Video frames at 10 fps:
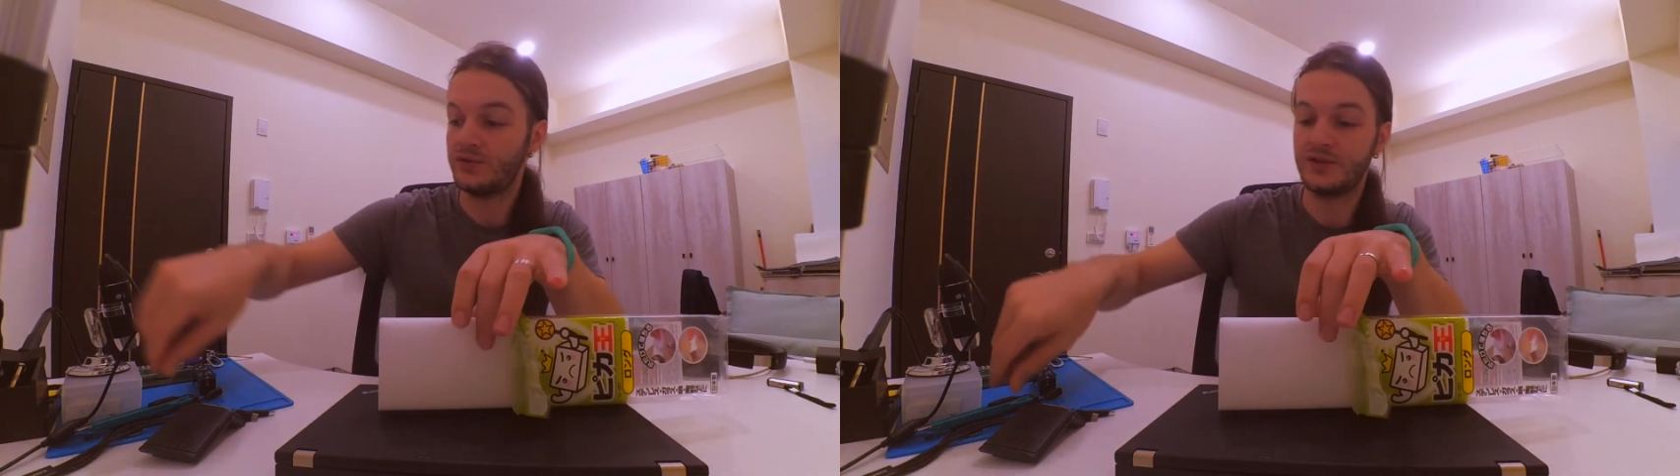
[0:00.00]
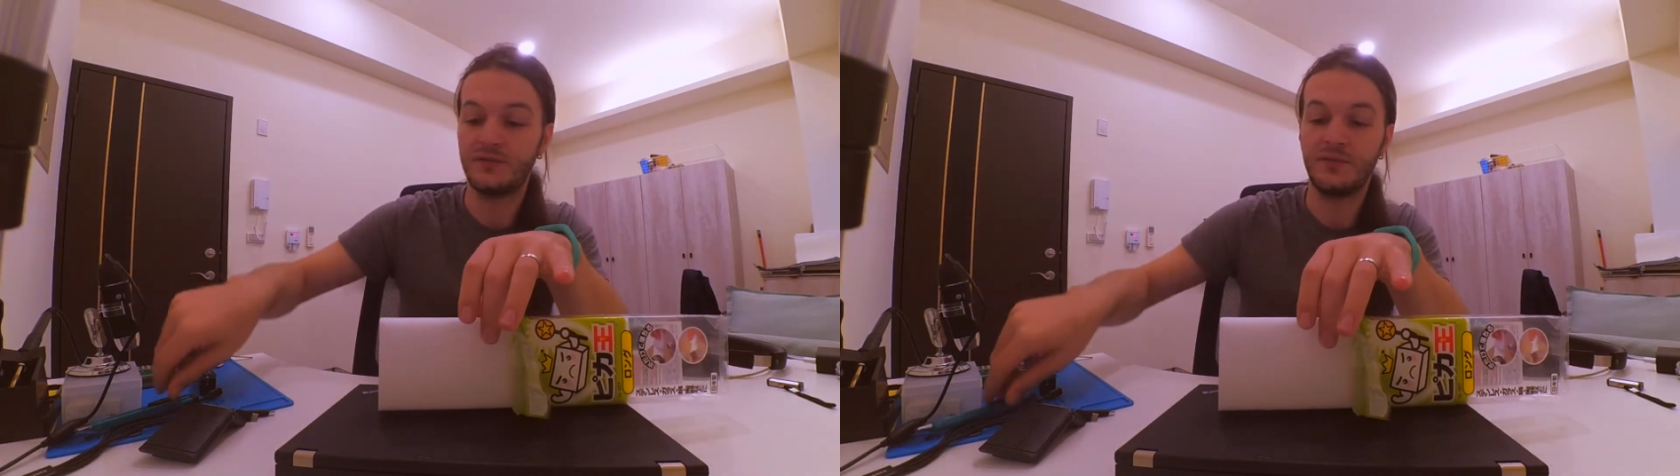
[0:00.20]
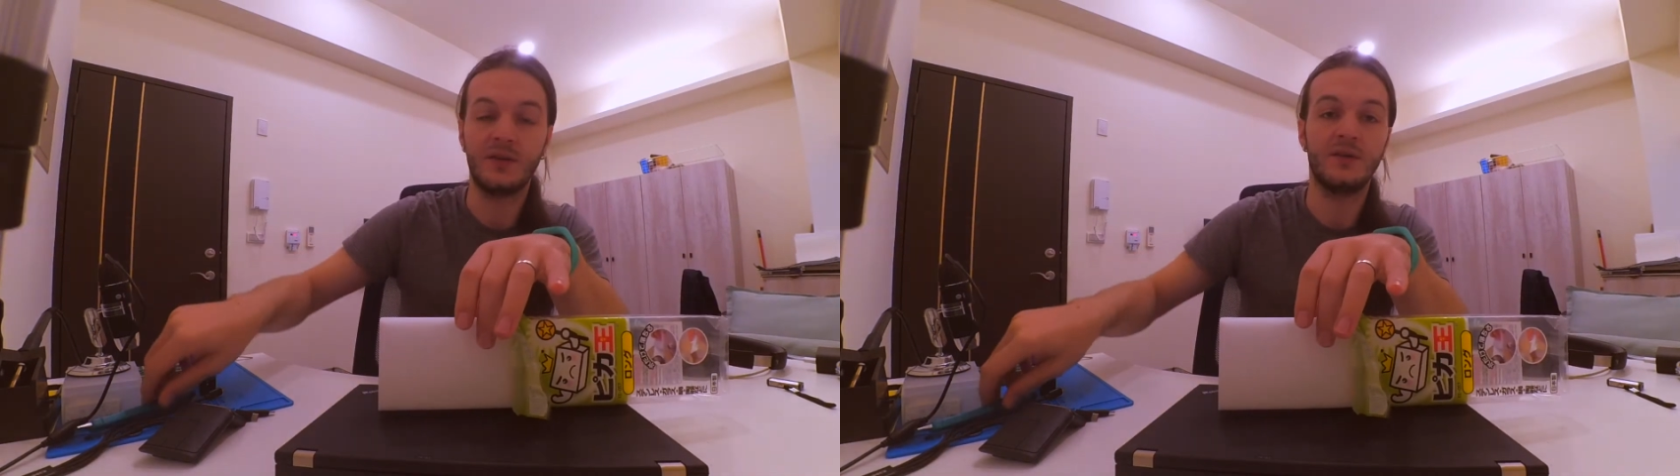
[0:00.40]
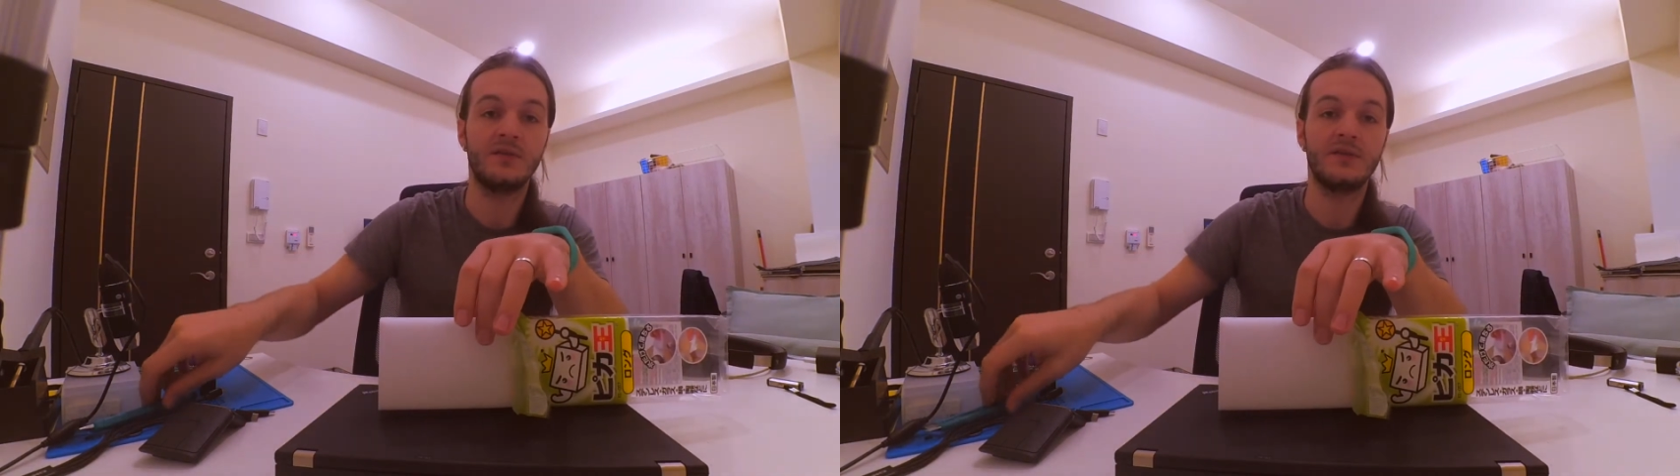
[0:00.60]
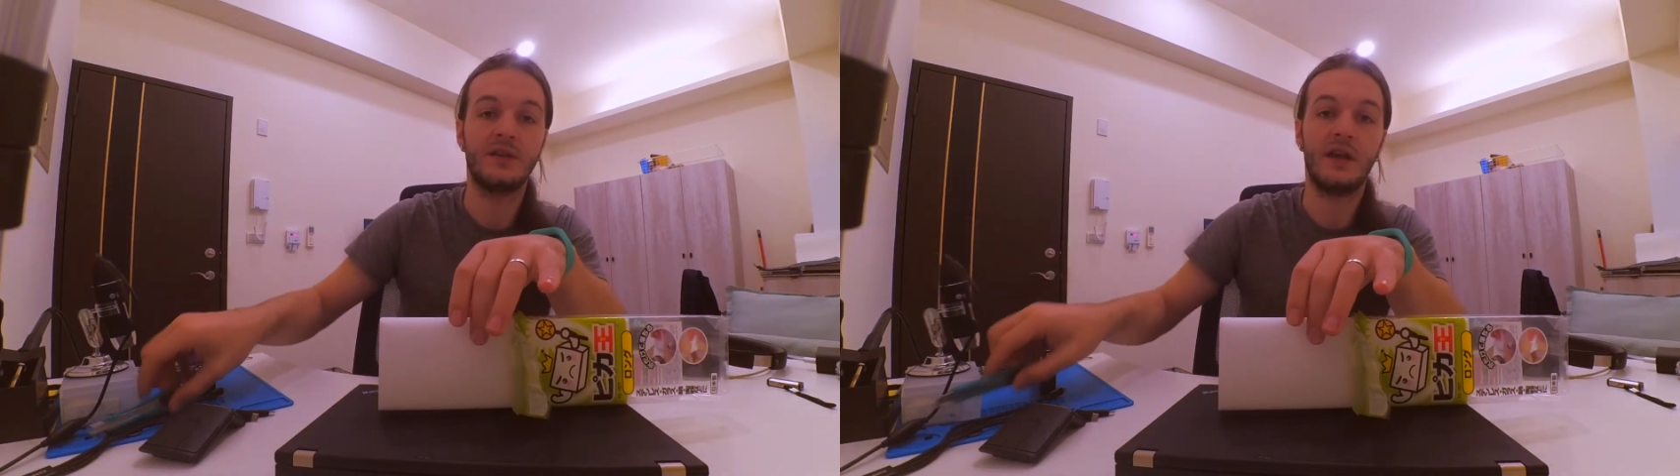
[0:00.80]
just
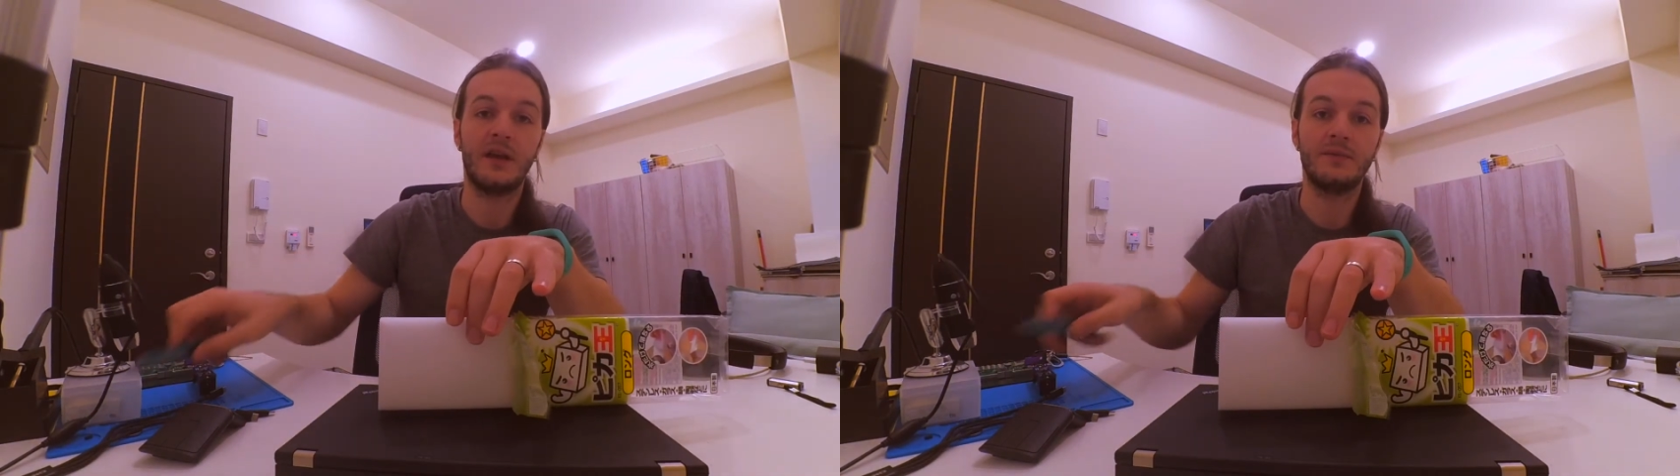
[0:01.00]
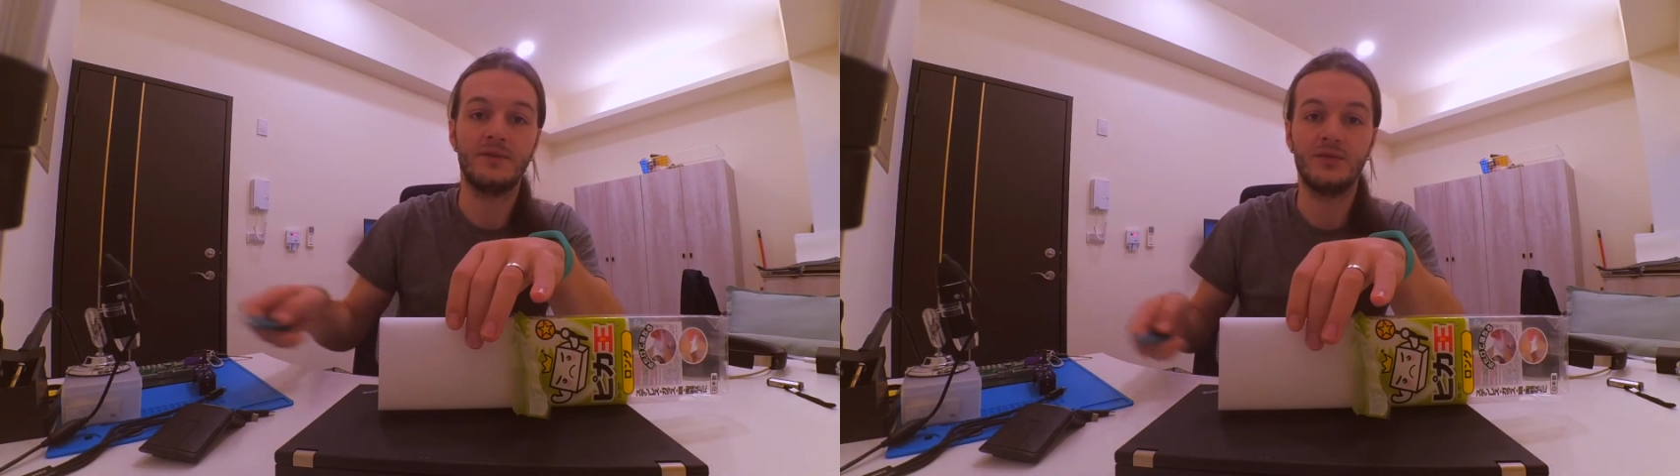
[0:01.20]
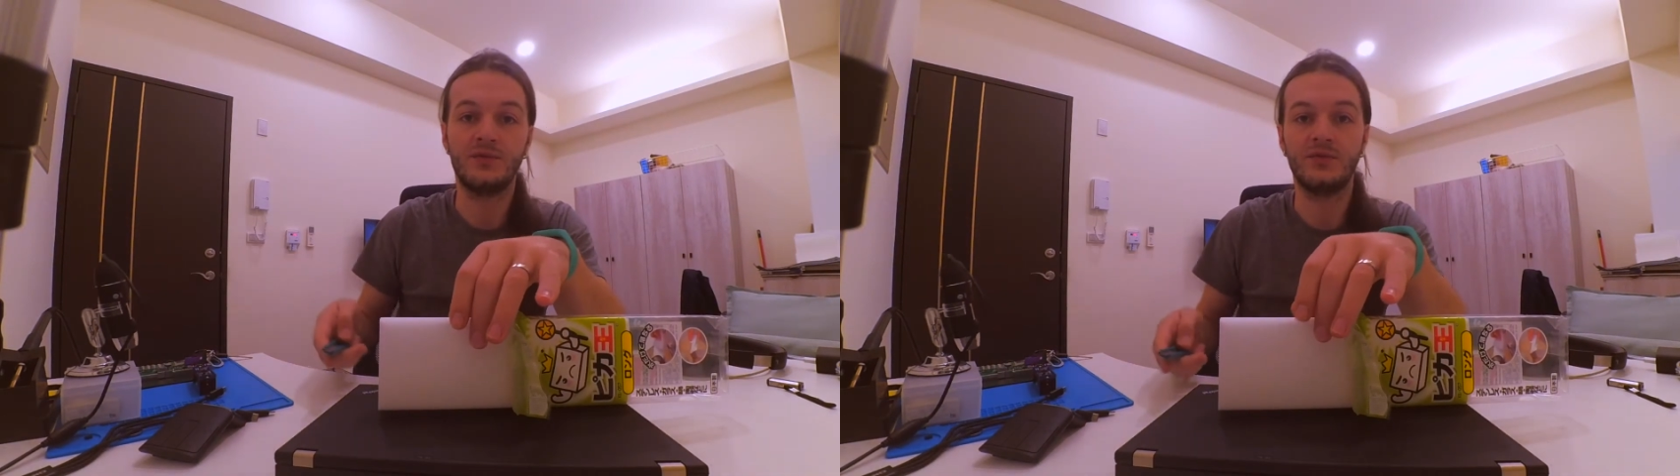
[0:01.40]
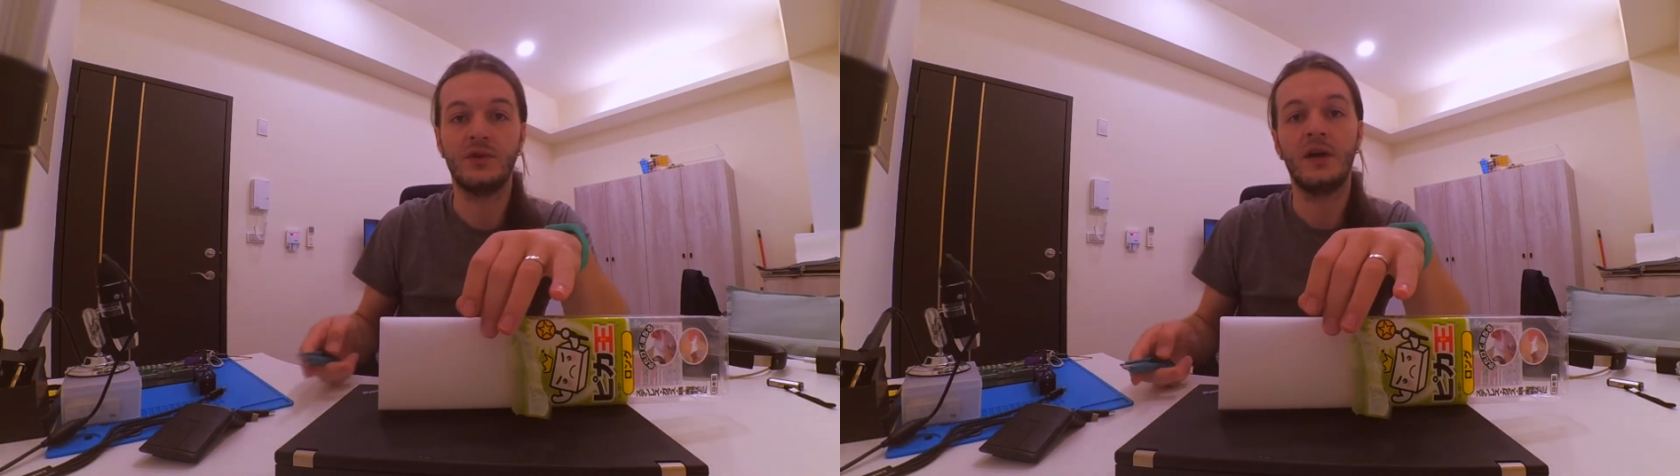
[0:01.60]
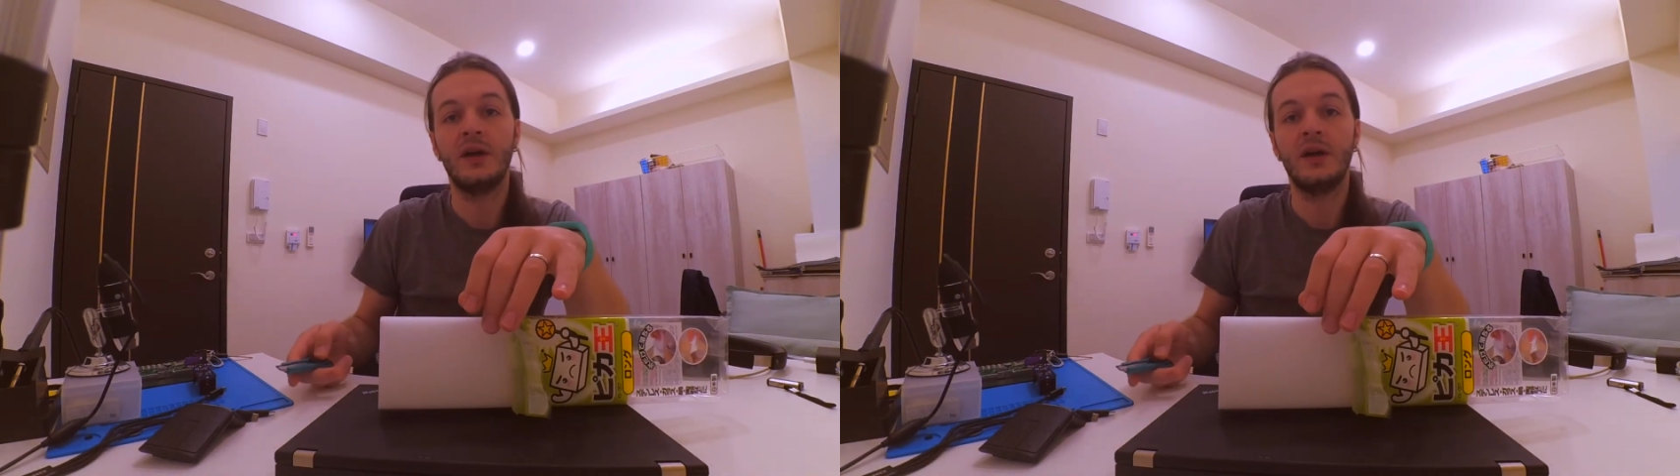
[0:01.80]
because it helps to